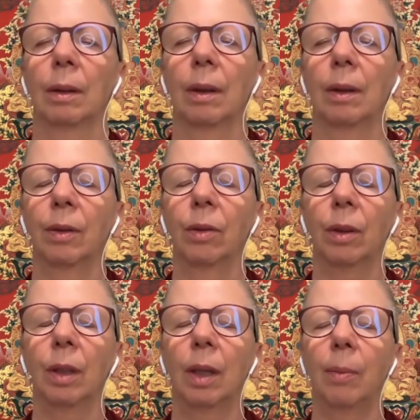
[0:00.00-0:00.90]
It's
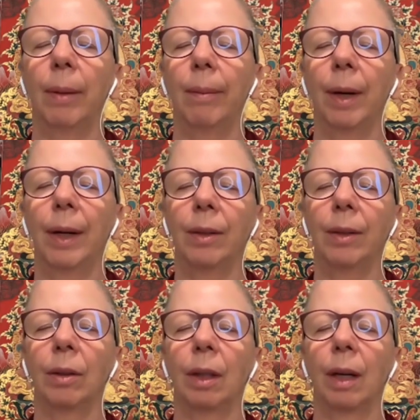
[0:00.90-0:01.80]
good to keep our mind
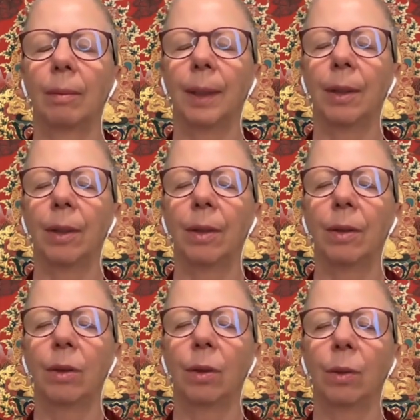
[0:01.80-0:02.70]
on that,
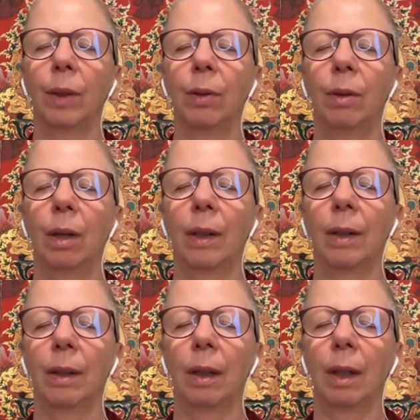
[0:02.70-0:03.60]
because we could die
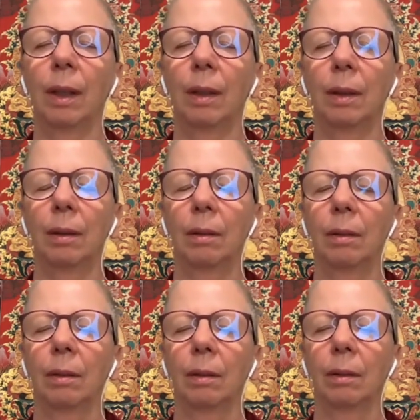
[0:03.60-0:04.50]
tonight.
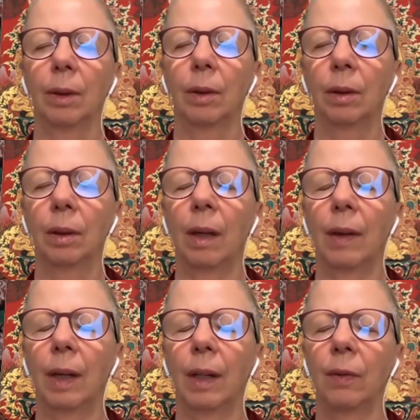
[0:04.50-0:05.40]
Could die in
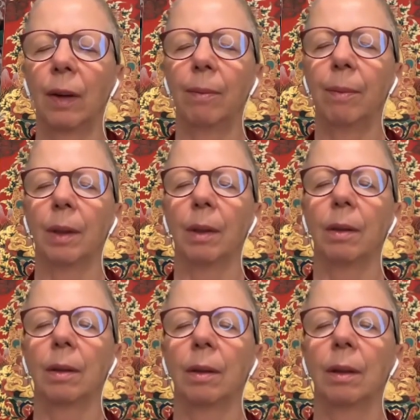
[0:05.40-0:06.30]
the next 5
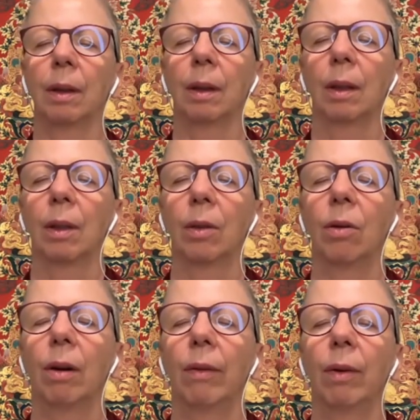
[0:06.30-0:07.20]
minutes.
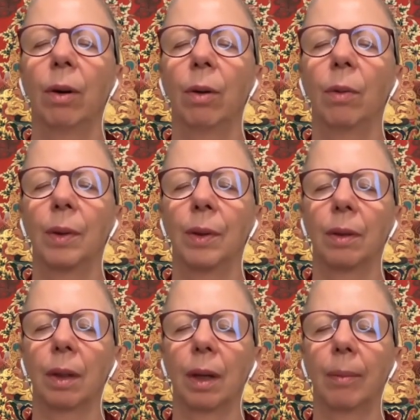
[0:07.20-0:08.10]
You never know what's
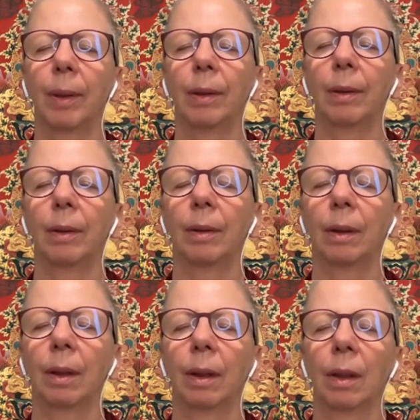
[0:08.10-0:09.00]
going to happen.
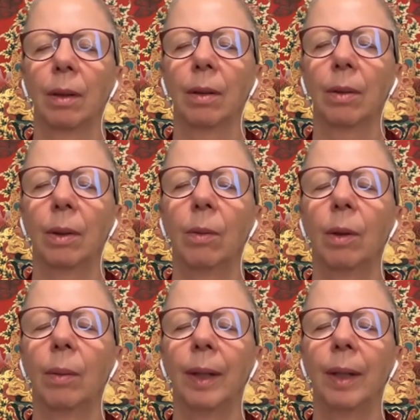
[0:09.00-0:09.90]
So we don't
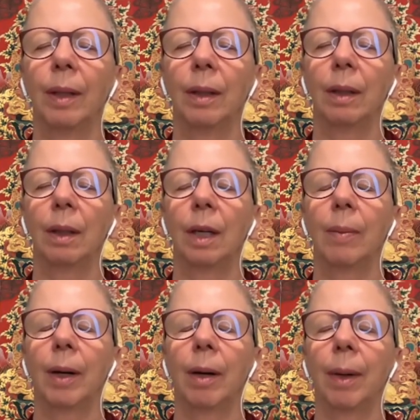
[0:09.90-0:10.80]
want to be
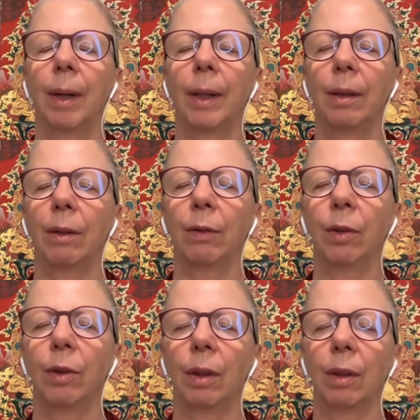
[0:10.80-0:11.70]
keeping our mind in the
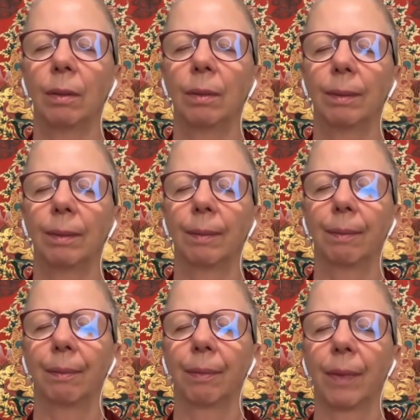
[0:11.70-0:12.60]
future.
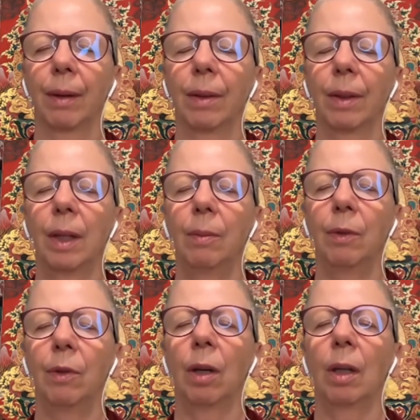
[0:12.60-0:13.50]
Just keep
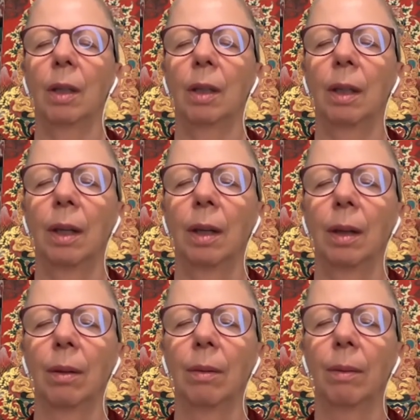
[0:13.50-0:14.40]
trying,
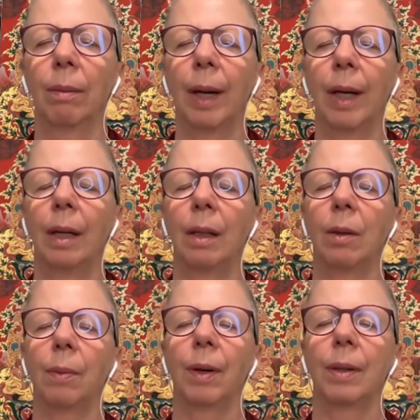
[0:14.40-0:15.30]
remain in
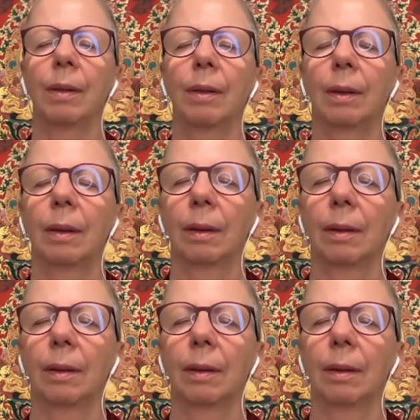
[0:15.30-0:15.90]
the present.